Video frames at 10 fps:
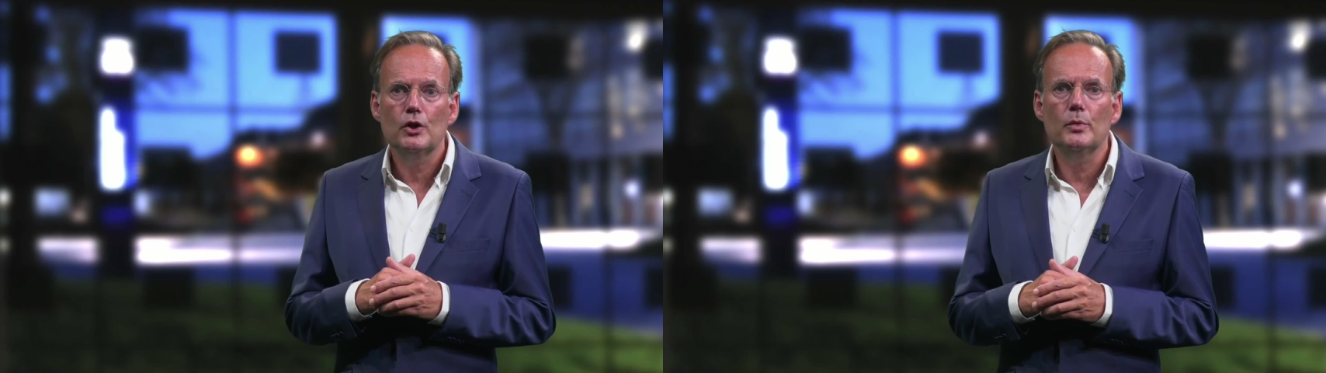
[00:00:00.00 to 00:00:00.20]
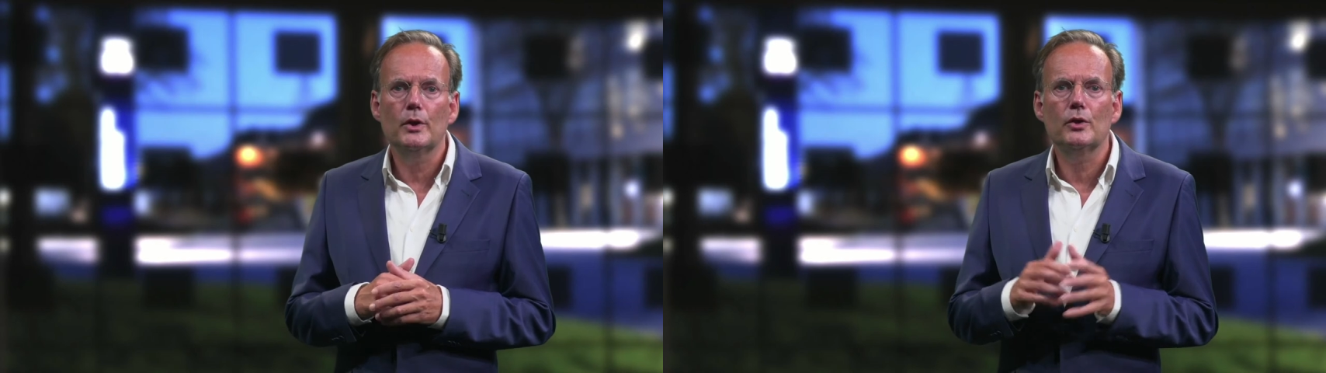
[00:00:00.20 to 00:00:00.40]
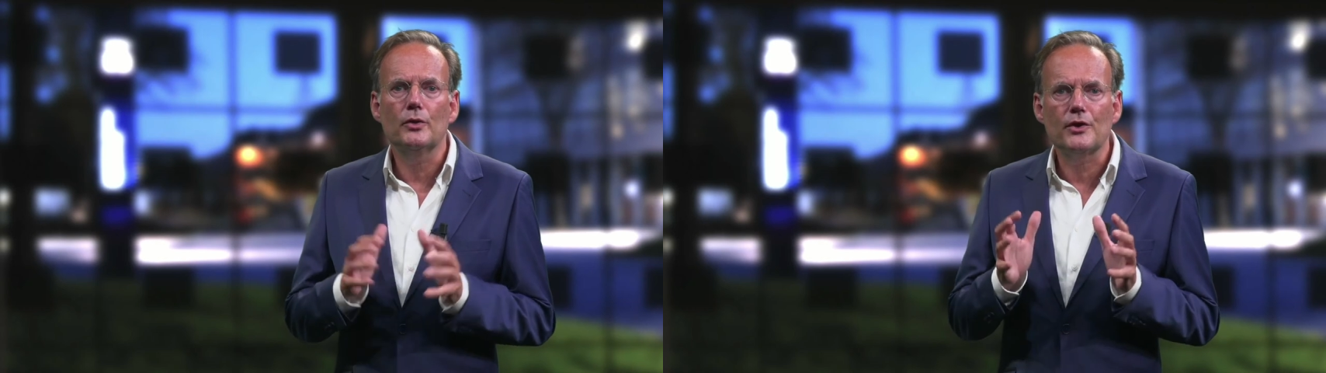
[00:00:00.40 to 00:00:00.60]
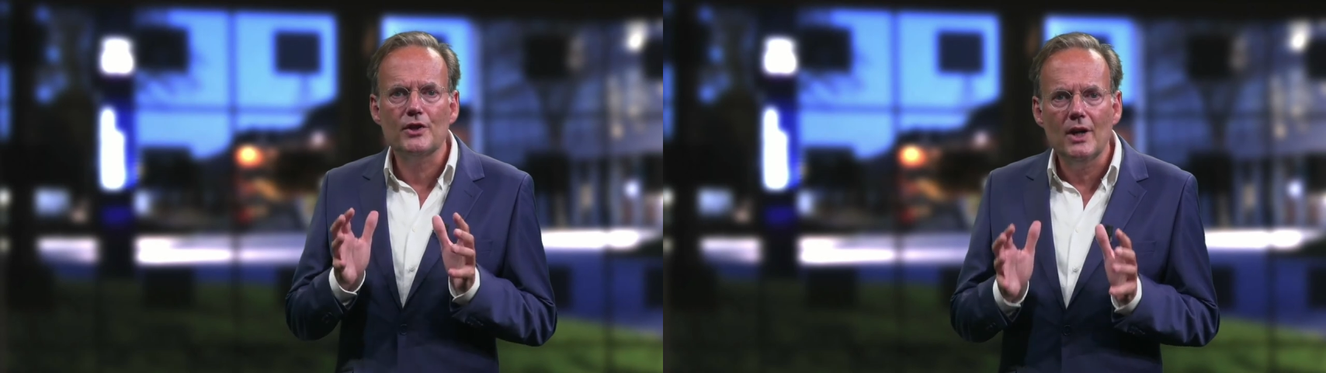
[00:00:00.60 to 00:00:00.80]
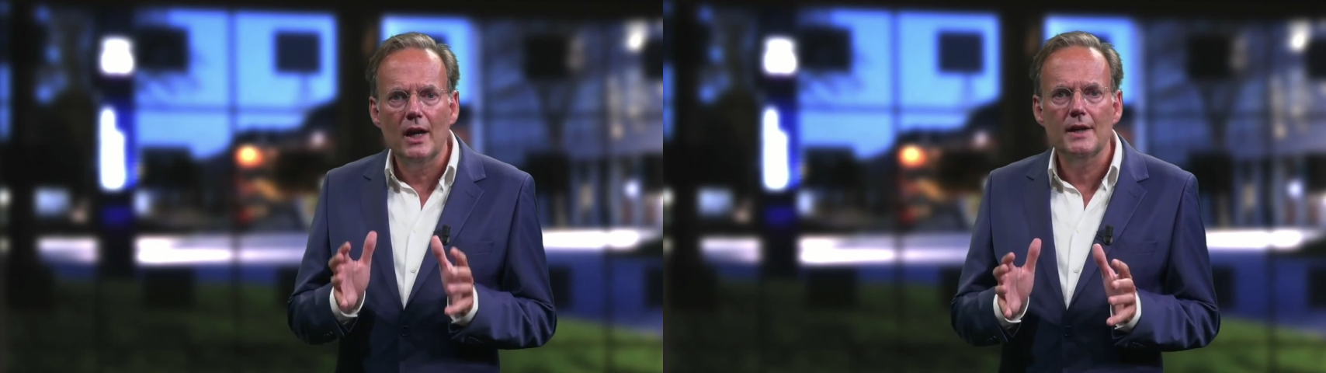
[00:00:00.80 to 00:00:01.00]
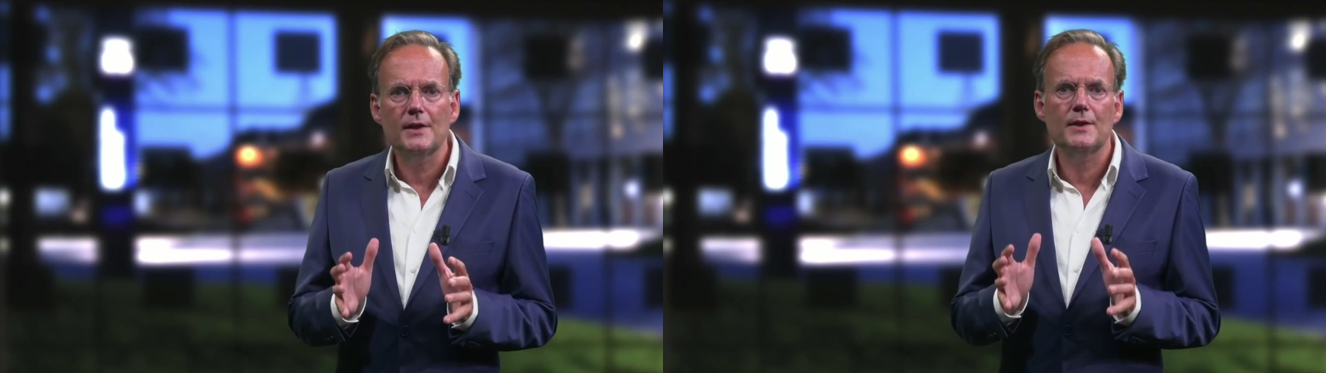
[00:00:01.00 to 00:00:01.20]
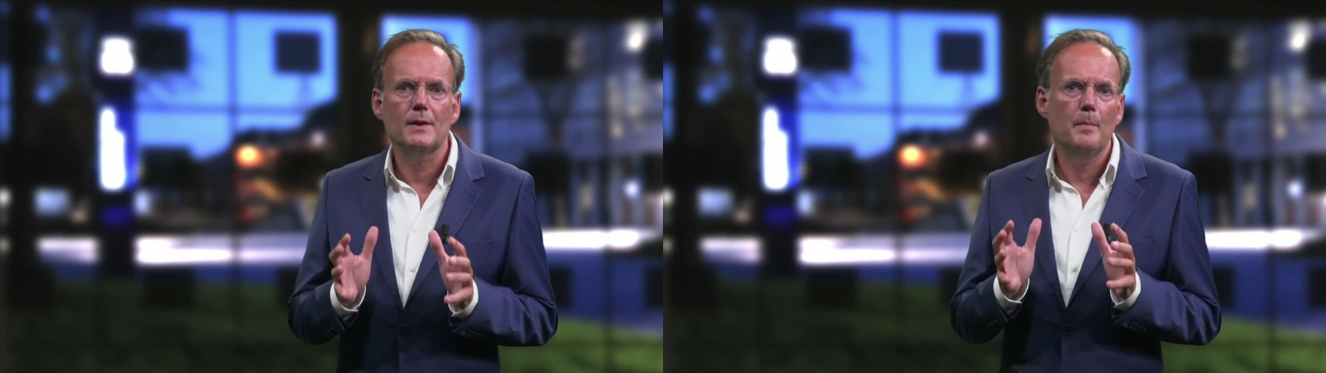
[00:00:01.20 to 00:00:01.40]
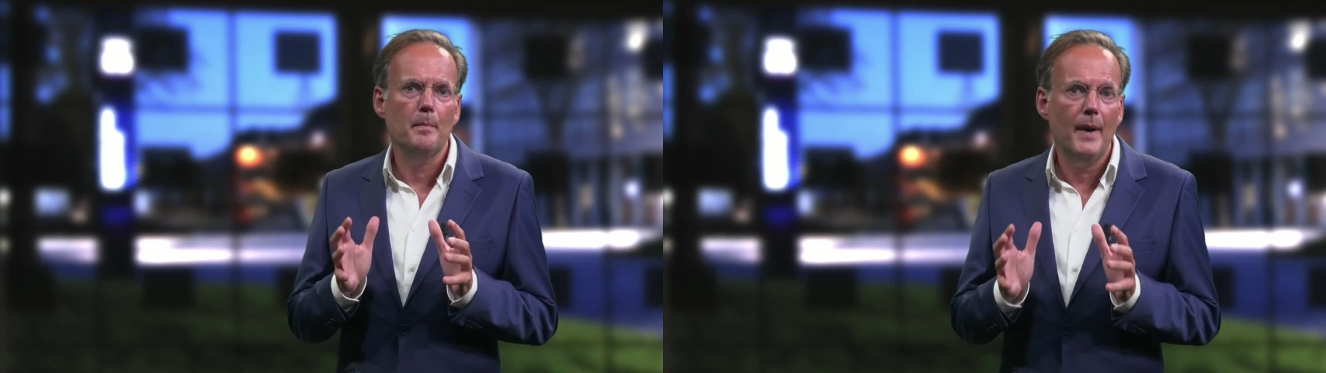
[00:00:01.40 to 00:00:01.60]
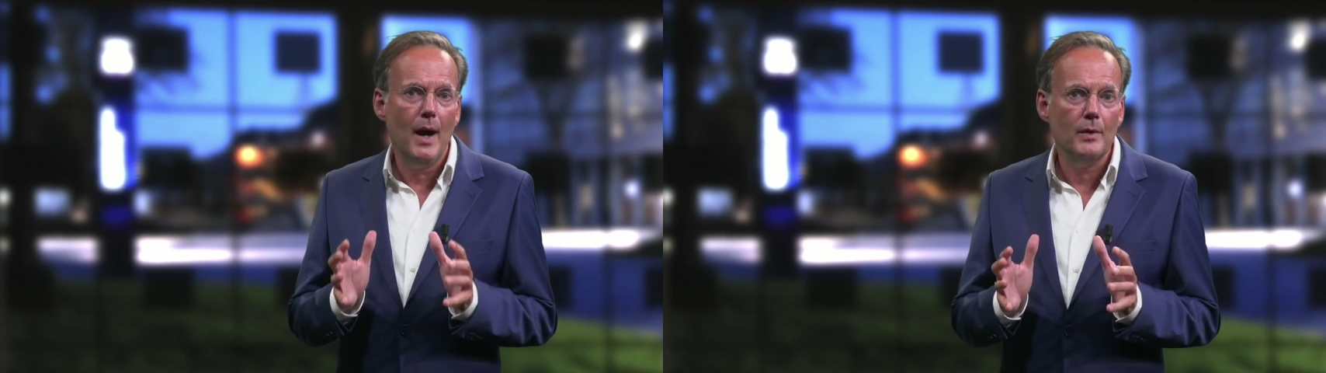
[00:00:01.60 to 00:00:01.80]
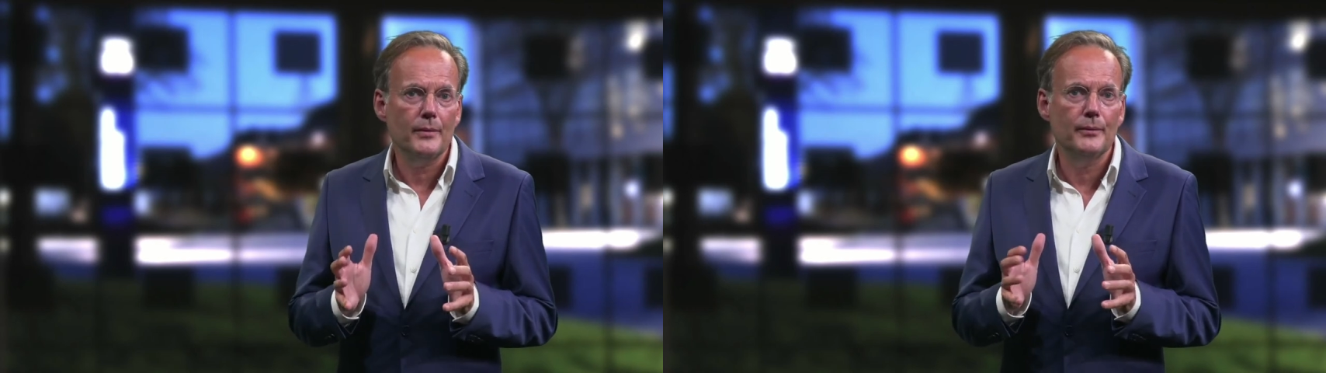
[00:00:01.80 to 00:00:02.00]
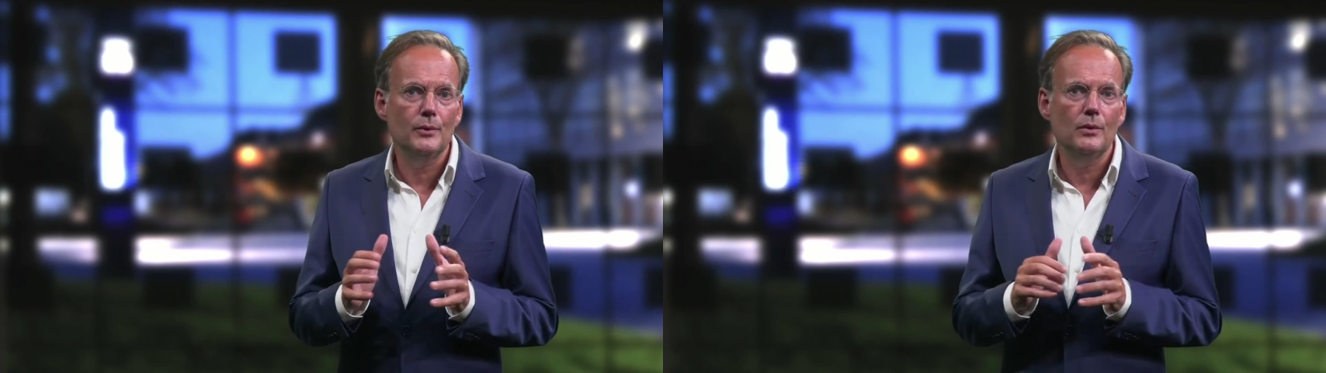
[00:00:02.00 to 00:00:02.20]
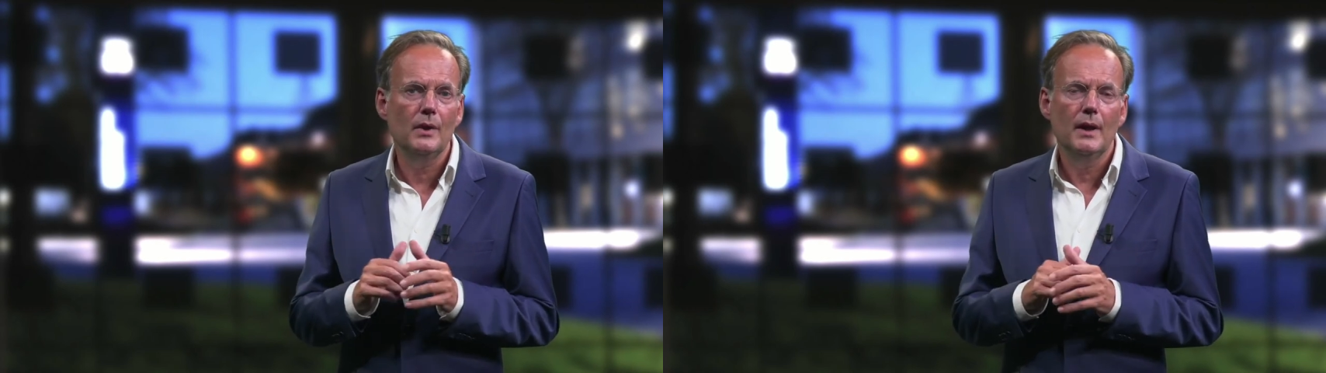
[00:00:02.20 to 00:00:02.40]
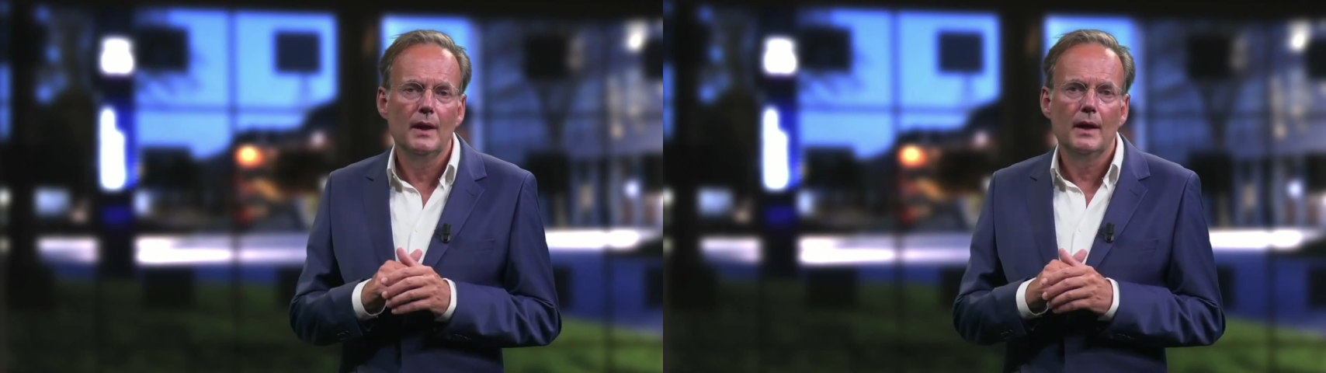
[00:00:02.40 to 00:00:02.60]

to a concise, powerful,